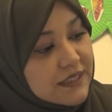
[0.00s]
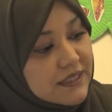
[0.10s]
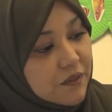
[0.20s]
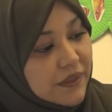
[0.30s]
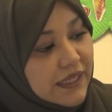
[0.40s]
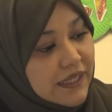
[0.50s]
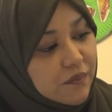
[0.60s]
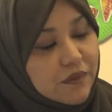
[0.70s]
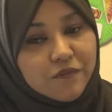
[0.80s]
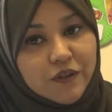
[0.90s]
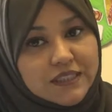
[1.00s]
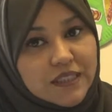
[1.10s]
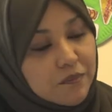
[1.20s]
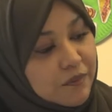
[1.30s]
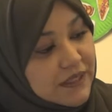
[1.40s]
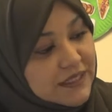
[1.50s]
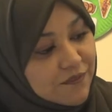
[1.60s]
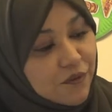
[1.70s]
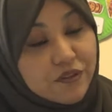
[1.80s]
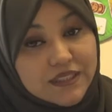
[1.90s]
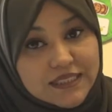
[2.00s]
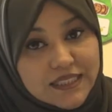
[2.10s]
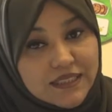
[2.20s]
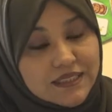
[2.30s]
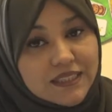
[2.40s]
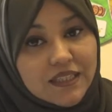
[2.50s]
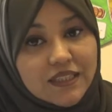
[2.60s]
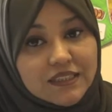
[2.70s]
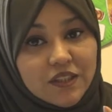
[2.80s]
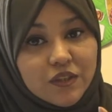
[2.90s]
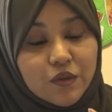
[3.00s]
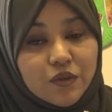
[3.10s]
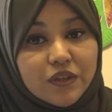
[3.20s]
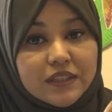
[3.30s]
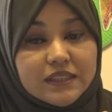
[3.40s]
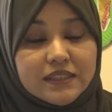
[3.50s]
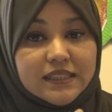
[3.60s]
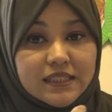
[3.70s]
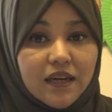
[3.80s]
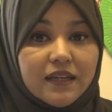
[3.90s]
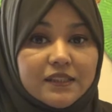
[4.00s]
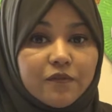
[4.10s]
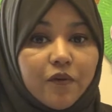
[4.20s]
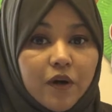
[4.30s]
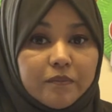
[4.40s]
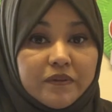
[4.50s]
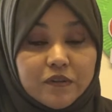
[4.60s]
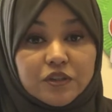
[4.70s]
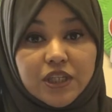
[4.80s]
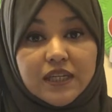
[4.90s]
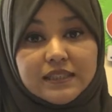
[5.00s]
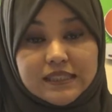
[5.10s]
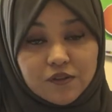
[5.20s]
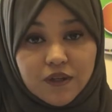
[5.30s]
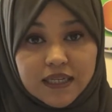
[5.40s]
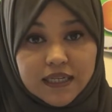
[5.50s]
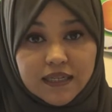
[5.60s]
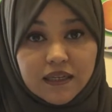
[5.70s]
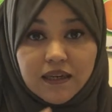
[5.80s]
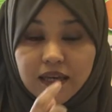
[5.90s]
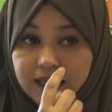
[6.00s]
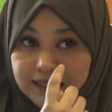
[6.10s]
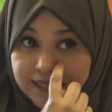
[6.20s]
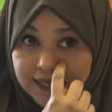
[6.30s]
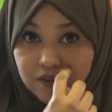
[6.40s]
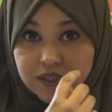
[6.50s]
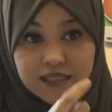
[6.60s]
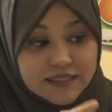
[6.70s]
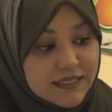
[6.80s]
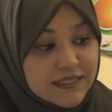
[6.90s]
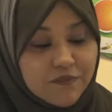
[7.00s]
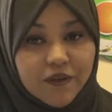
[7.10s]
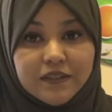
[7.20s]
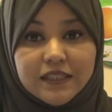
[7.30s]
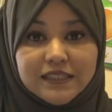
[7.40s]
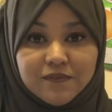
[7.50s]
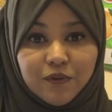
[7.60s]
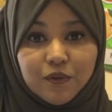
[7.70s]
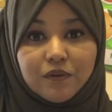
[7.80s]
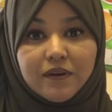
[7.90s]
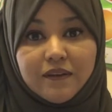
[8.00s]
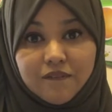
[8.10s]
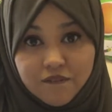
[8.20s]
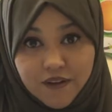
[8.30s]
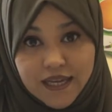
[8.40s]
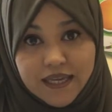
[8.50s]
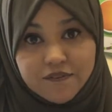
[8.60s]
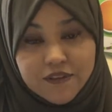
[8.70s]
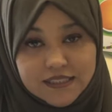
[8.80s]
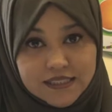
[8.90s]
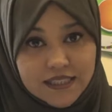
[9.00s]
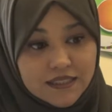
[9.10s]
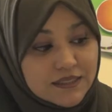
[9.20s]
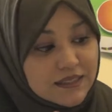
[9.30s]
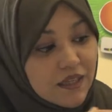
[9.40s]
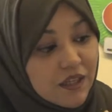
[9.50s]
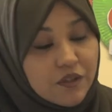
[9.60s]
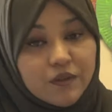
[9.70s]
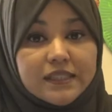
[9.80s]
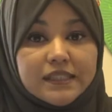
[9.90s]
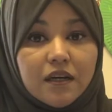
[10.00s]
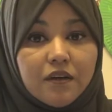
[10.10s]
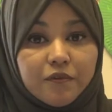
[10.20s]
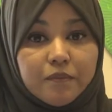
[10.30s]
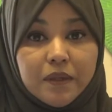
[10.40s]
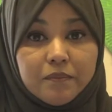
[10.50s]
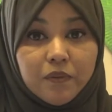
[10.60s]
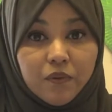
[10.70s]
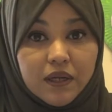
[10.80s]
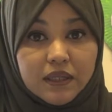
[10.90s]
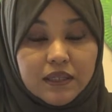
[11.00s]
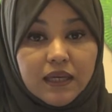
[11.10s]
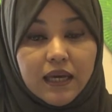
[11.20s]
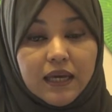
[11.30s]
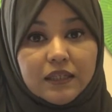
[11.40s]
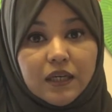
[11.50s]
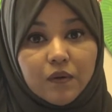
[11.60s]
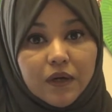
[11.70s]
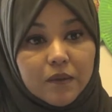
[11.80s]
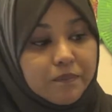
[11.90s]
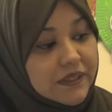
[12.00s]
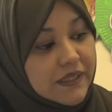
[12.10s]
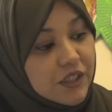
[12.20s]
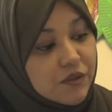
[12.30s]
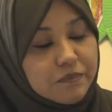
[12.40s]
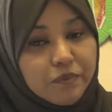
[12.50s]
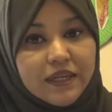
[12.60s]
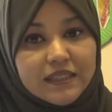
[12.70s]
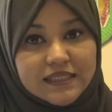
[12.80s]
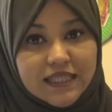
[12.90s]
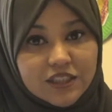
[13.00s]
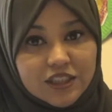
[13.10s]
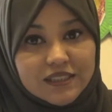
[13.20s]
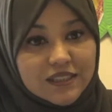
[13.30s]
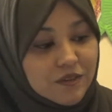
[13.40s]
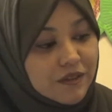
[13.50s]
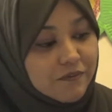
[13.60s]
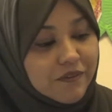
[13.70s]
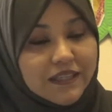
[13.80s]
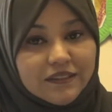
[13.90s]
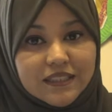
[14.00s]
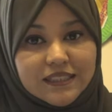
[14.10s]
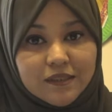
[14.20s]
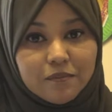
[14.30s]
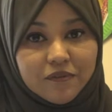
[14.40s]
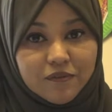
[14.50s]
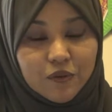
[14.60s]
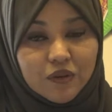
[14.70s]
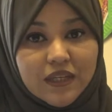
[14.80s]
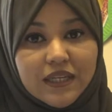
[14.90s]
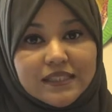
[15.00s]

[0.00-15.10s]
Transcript: So here, for example, there's 4 and 6. So you could start from, if your child is struggling and cannot identify that it's 4, 5 and 6, you can start from number 1 and go up, but then you'd bring attention to the fact that it's number 4.